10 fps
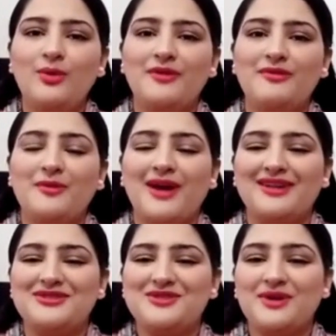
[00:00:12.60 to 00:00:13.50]
everyone.
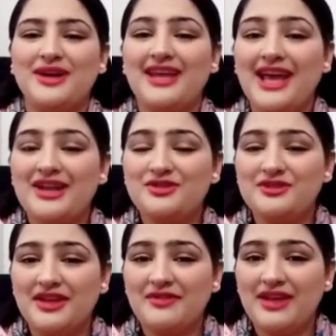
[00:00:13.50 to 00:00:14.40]
So again,
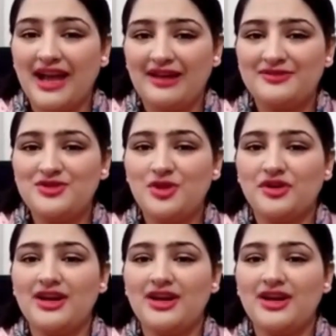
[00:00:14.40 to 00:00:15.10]
today we have Dr.